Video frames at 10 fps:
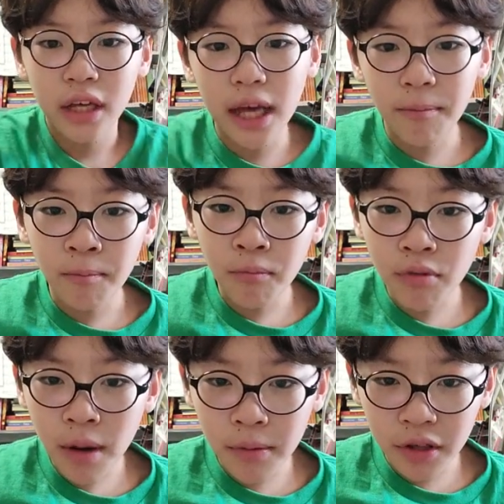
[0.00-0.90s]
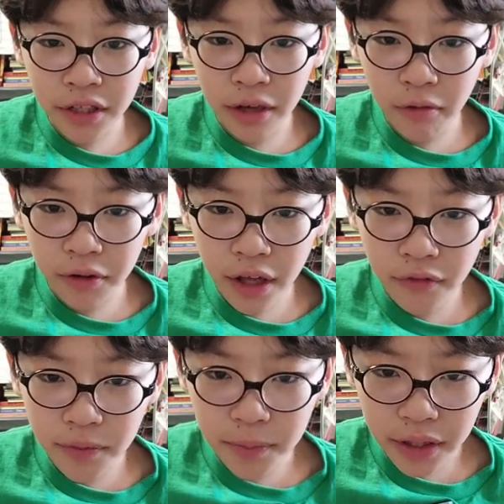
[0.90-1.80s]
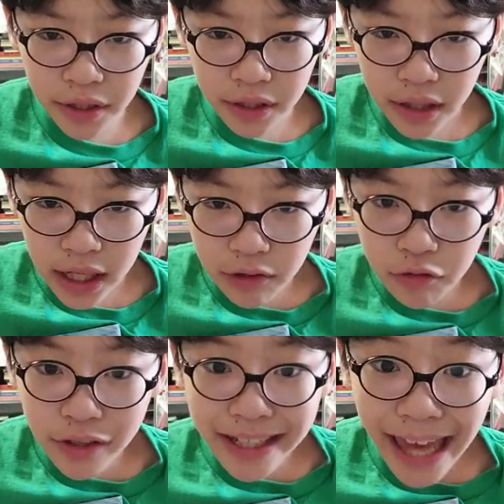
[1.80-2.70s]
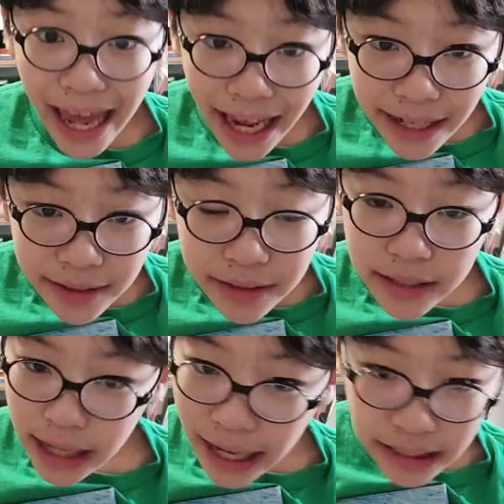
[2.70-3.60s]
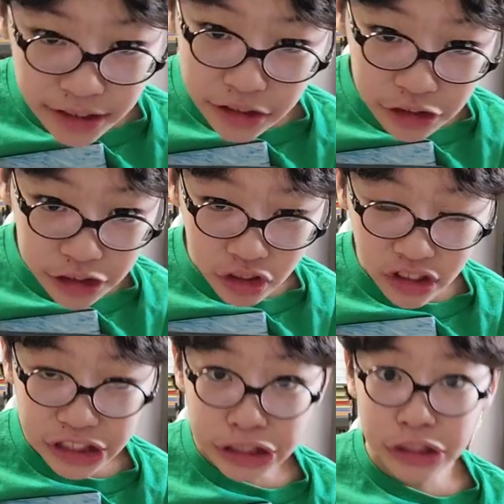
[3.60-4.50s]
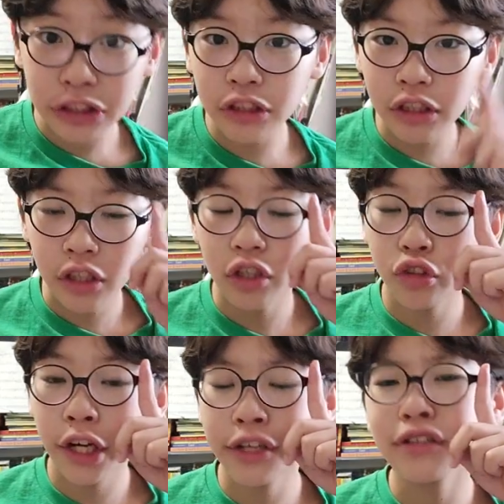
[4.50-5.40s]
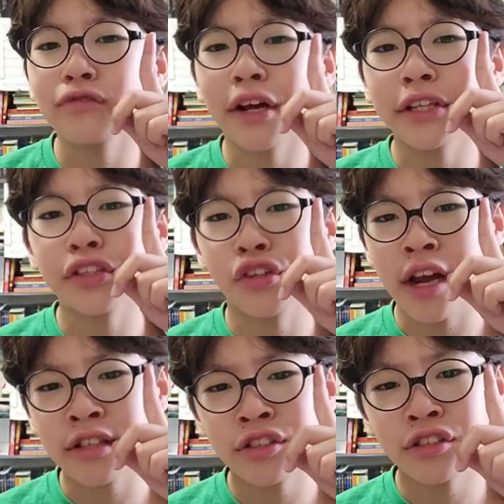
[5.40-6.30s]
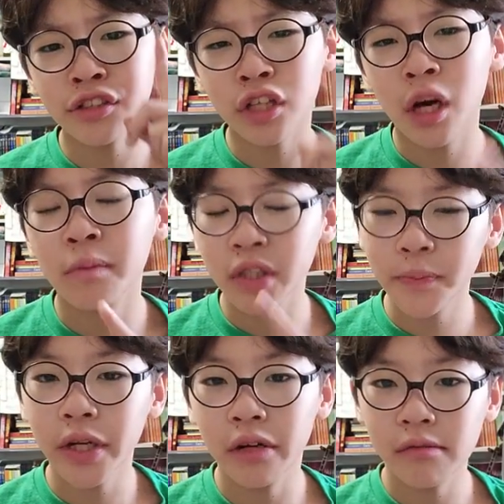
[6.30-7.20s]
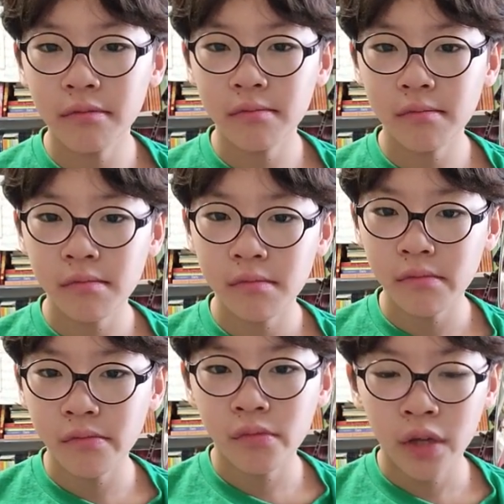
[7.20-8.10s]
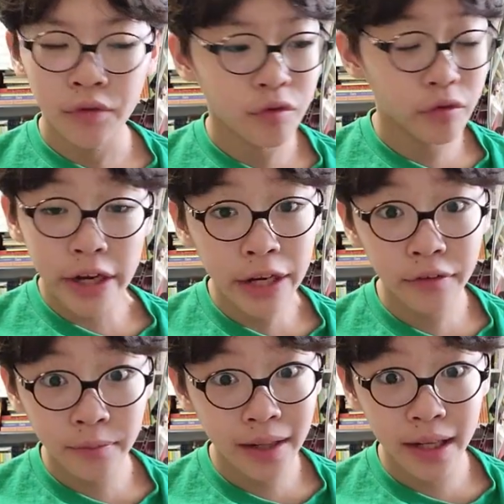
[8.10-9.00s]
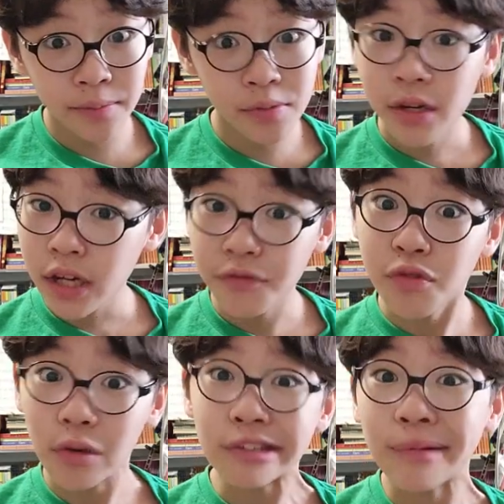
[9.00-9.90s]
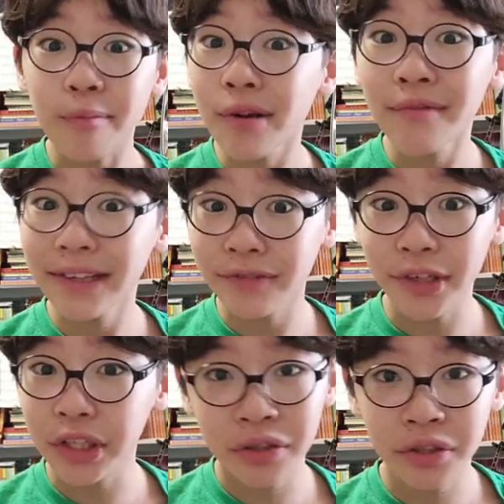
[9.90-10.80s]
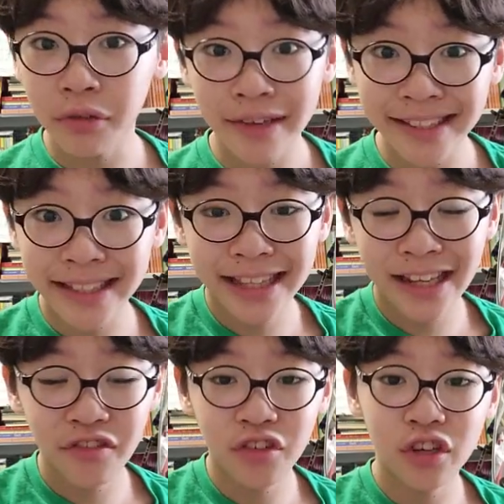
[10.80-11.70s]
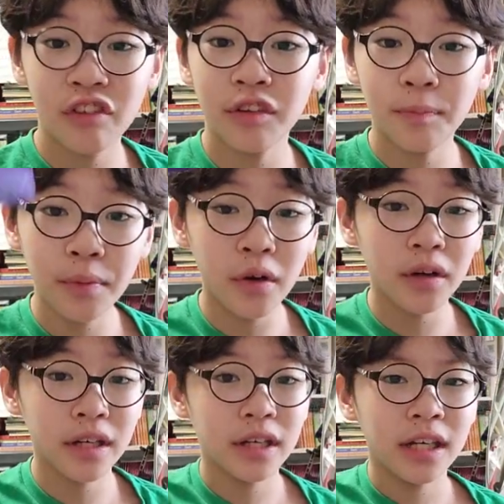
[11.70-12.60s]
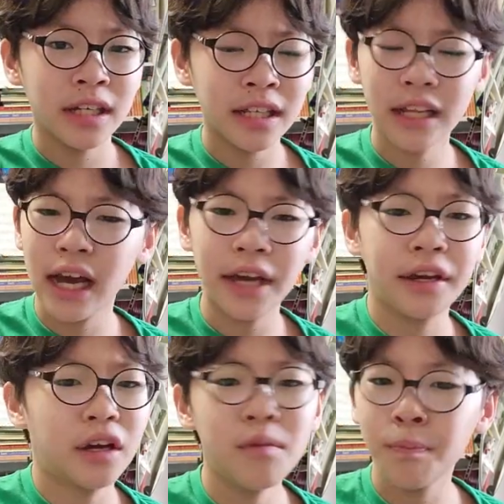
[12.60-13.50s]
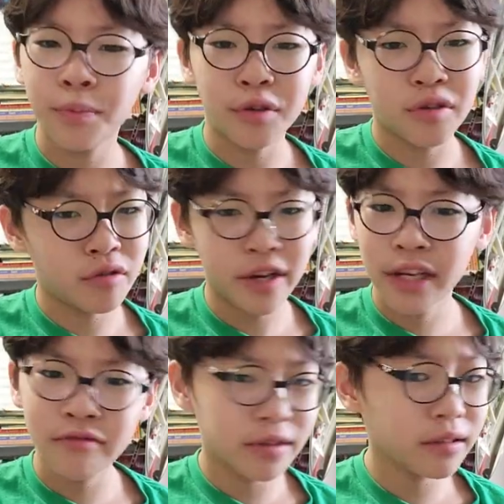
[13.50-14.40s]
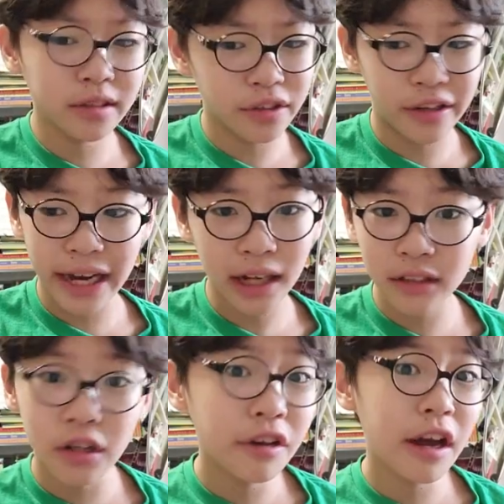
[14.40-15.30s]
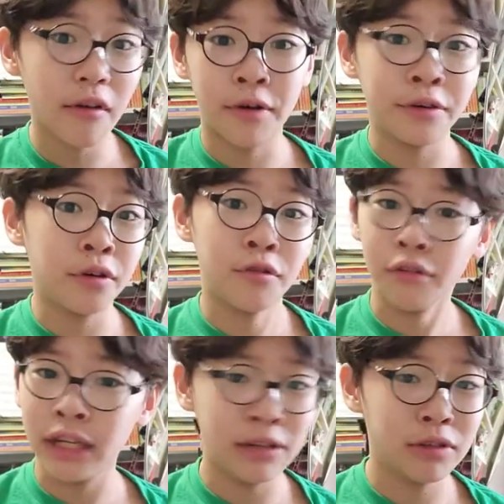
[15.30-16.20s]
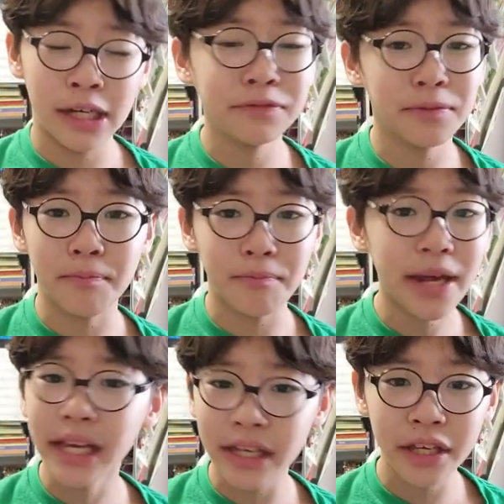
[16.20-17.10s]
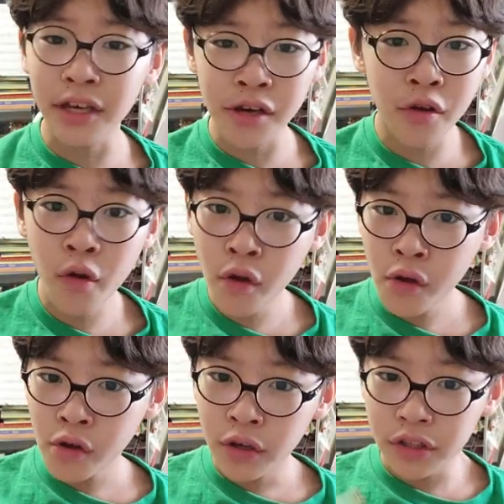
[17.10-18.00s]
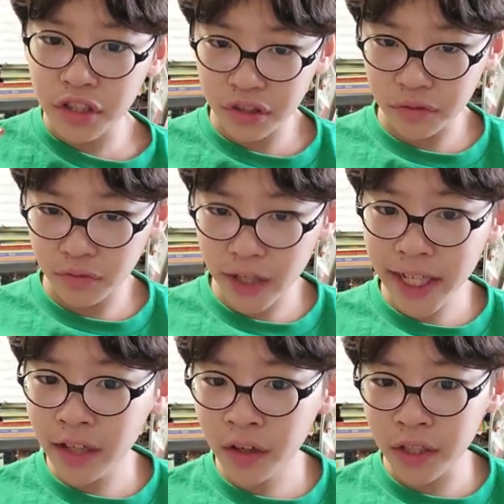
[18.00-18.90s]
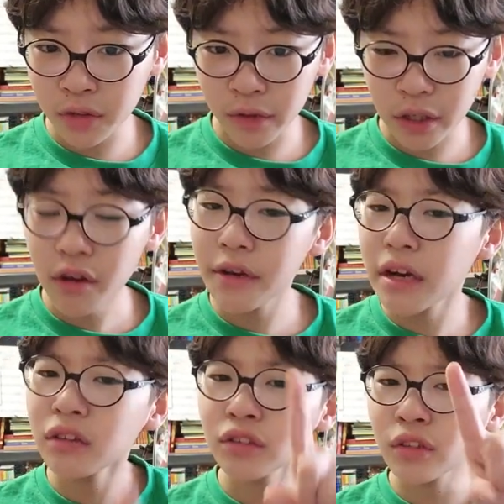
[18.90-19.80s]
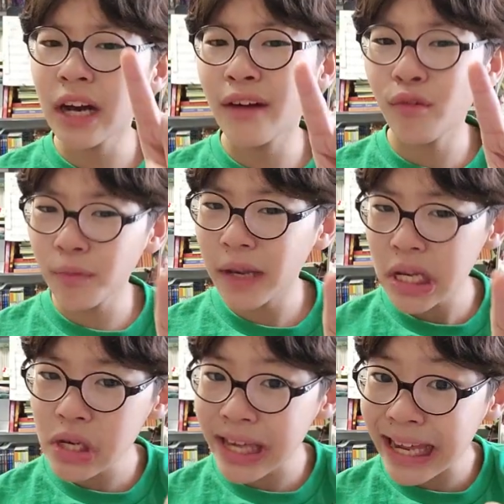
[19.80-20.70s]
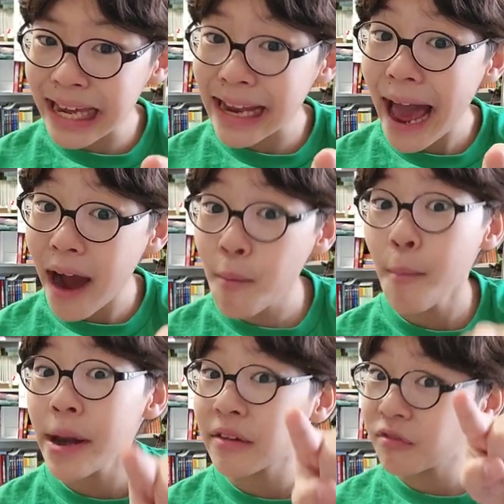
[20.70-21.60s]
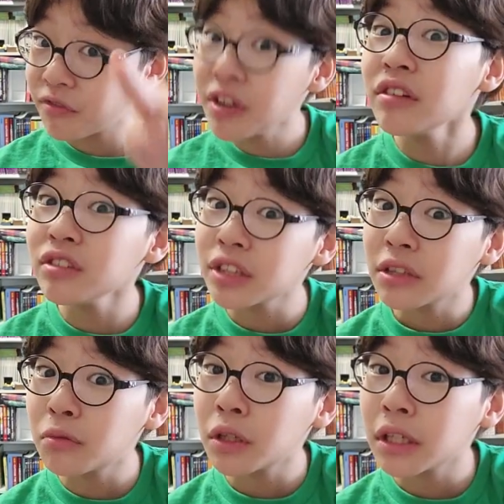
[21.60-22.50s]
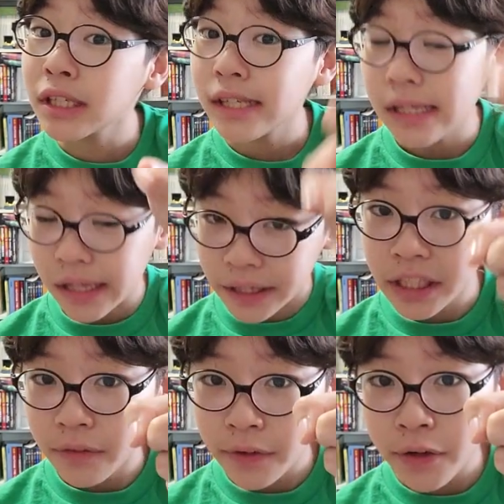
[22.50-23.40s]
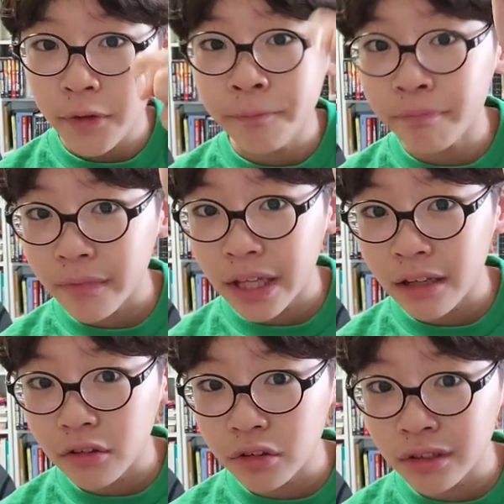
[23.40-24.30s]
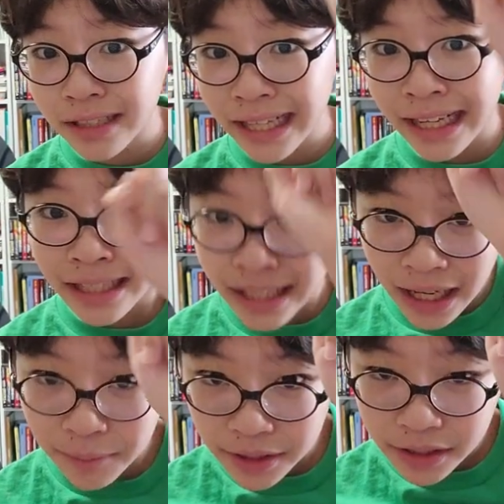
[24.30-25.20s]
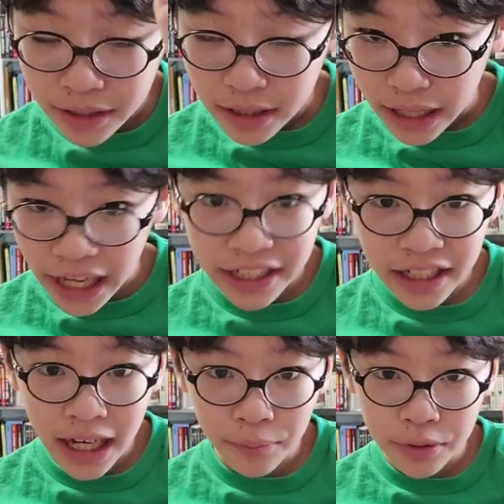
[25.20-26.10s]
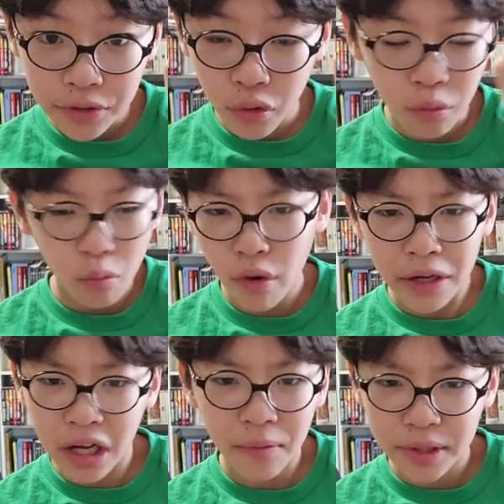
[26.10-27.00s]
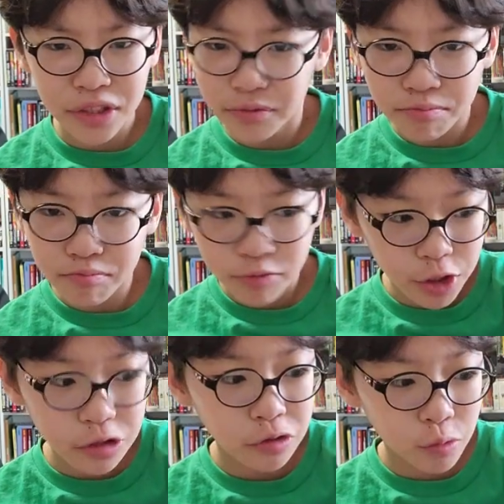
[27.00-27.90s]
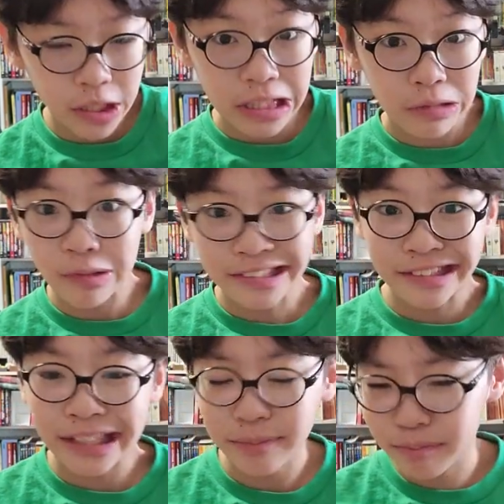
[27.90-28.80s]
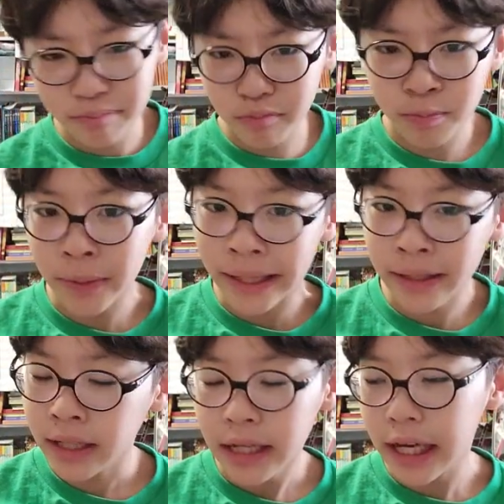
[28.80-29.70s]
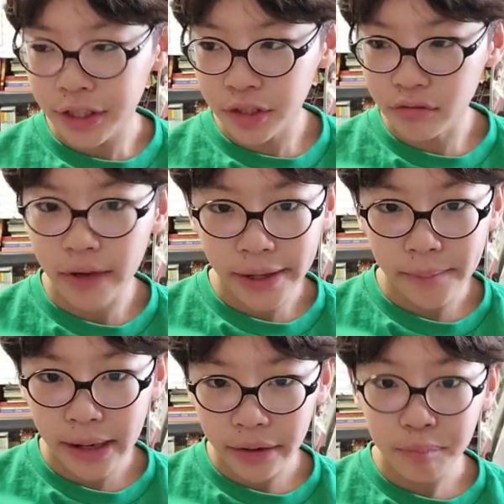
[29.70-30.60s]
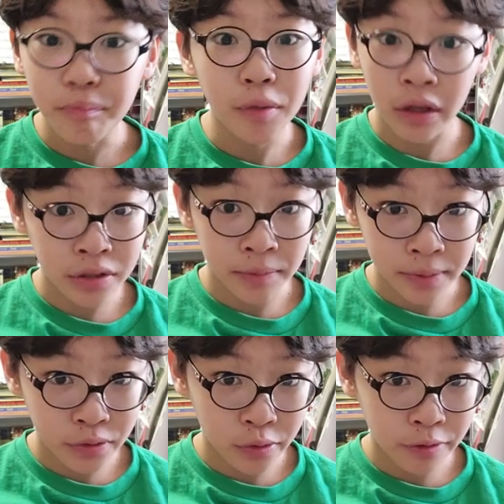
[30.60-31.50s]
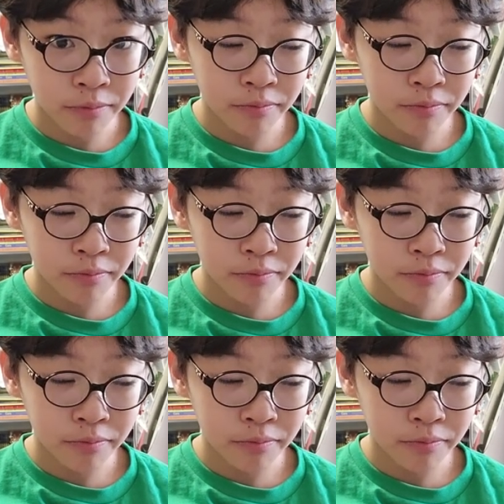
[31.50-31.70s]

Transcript: And probably they will never be. And if we can answer these questions, try to write your answers in the comments below. If you watched my previous video on the Ways to Live Forever book, then I hope you already wrote your answers on that one. Or I will have to make you just write it on this one. Oh, and also I will be looking at how many views there were. And each view equals 8 comments. 8 comments or 1 comment. Just choose one question and pick and just write about it. Not the simplest one.